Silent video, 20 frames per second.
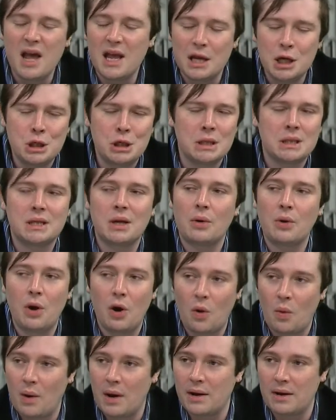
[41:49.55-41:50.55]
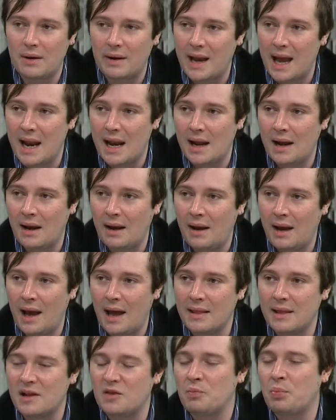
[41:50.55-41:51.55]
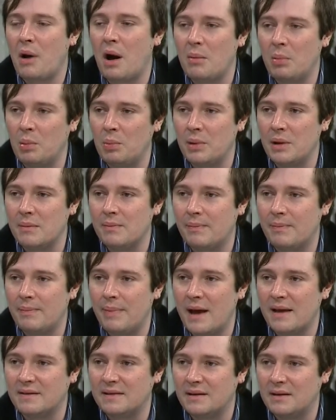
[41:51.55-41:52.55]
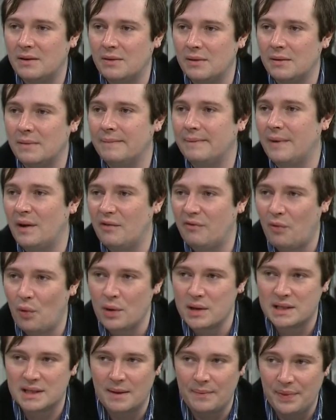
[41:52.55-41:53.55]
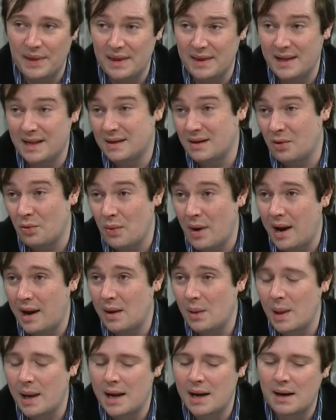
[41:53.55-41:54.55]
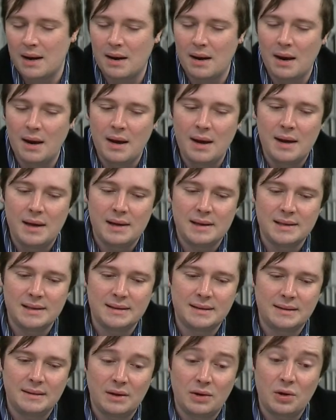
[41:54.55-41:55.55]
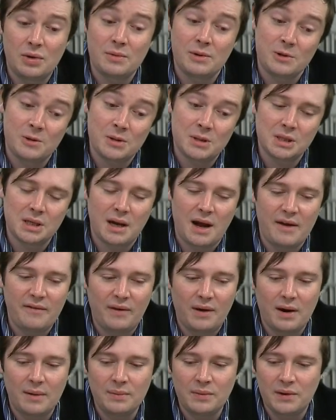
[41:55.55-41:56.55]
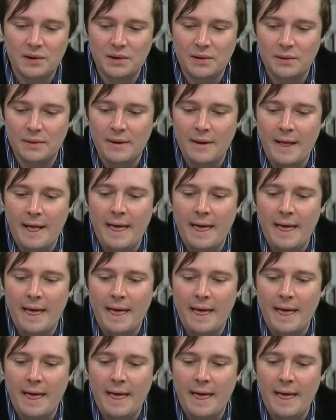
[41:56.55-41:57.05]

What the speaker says: You just don't know what you're getting, and it's probably best to avoid something that's unregulated, is the conclusion I've come to.